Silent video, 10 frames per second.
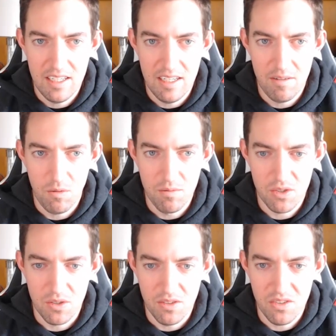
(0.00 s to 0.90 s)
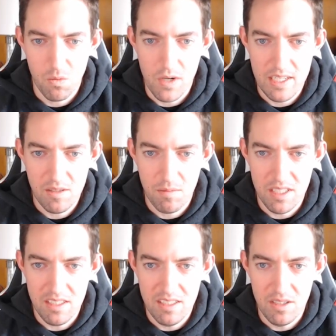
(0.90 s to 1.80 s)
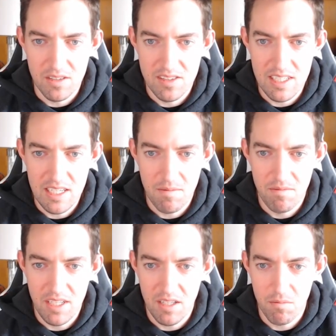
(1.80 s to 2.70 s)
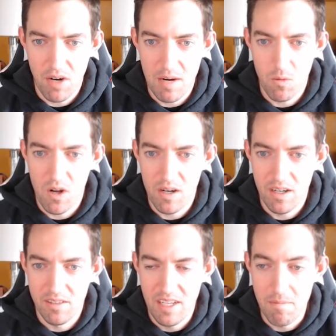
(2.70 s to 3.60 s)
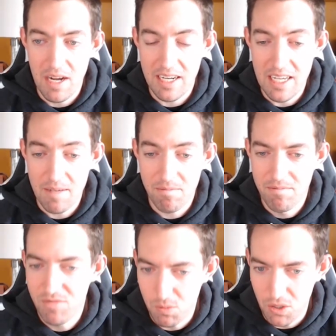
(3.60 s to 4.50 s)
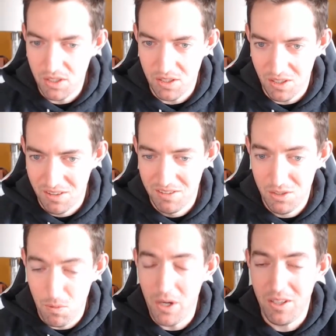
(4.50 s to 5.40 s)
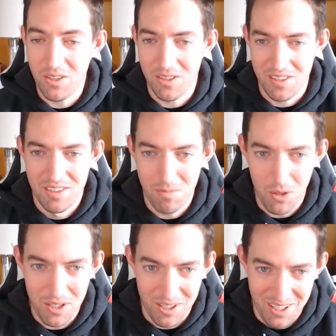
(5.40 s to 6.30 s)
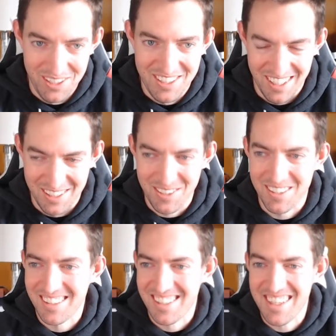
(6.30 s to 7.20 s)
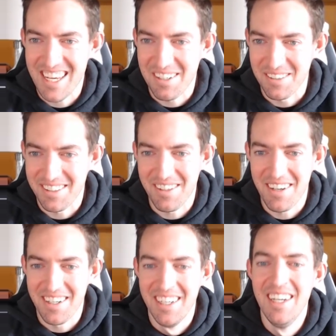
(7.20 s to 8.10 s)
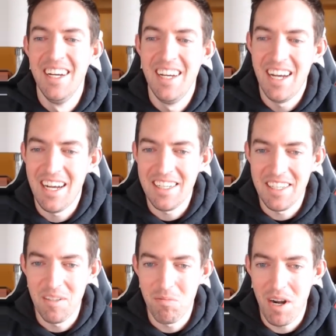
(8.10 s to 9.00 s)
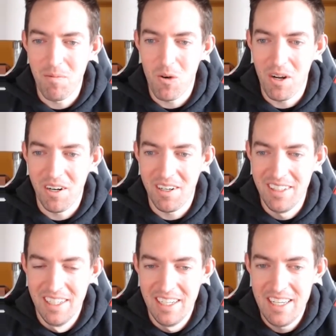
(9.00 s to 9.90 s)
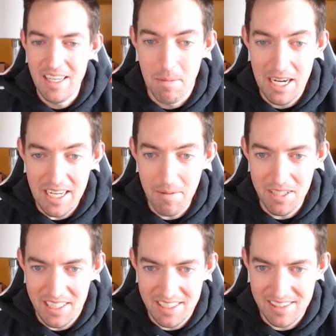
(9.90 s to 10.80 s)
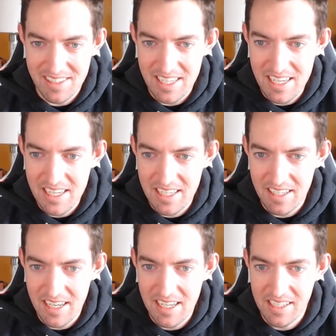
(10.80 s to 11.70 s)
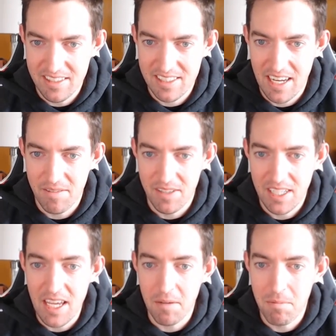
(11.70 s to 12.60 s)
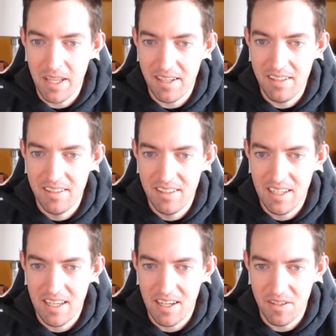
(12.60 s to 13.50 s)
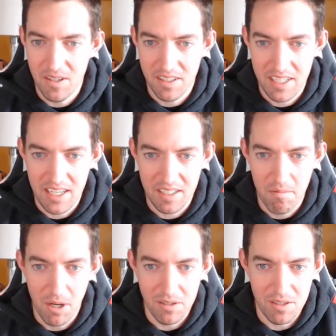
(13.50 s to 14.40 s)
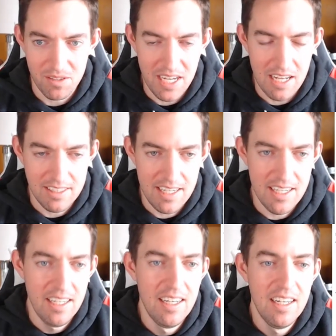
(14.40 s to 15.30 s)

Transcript: Whimsical as well. But you can see Gellin Primewater in my game. Spoilers. I should have said that earlier on. Gellin Primewater, in game, at least, he is kind of a kingpin under King Humberto Scotti.